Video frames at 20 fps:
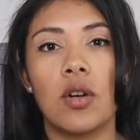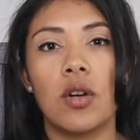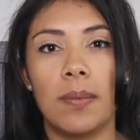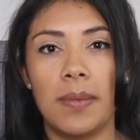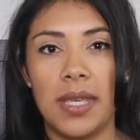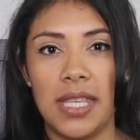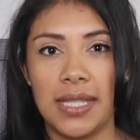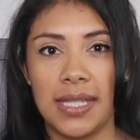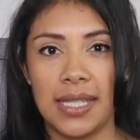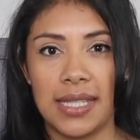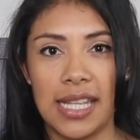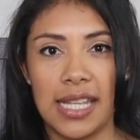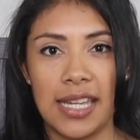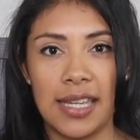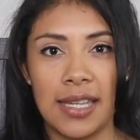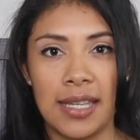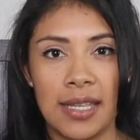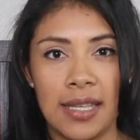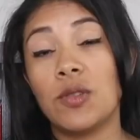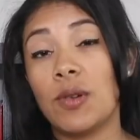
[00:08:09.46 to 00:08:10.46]

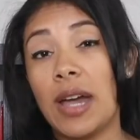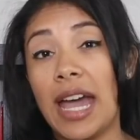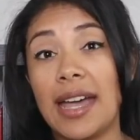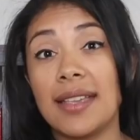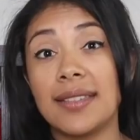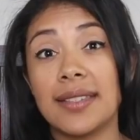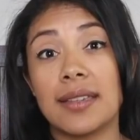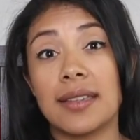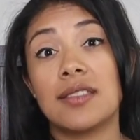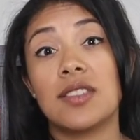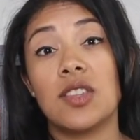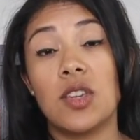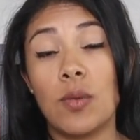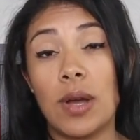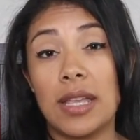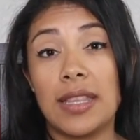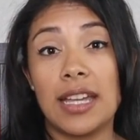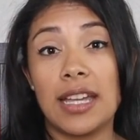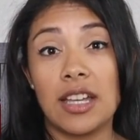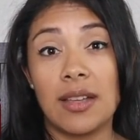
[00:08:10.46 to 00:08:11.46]
comiste? To ask, do you
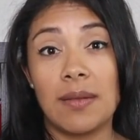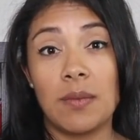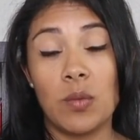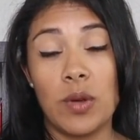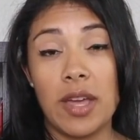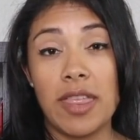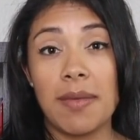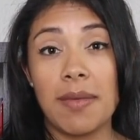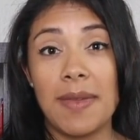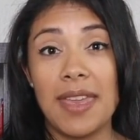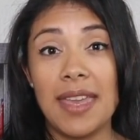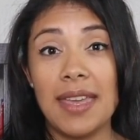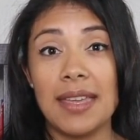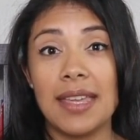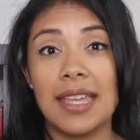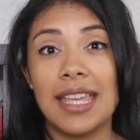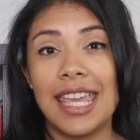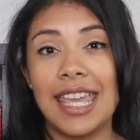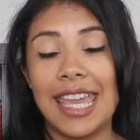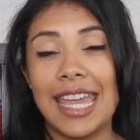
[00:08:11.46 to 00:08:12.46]
want to come with me?
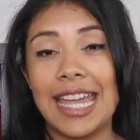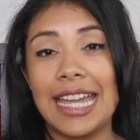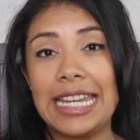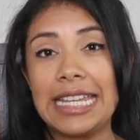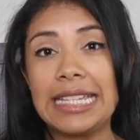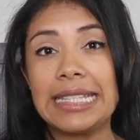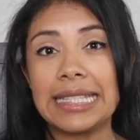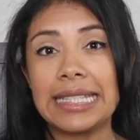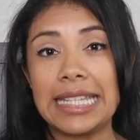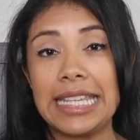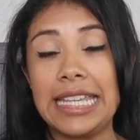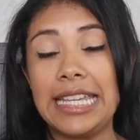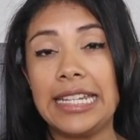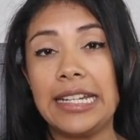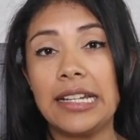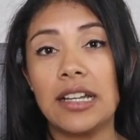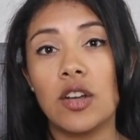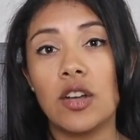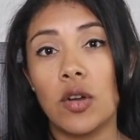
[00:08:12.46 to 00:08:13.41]
¿Quieres ir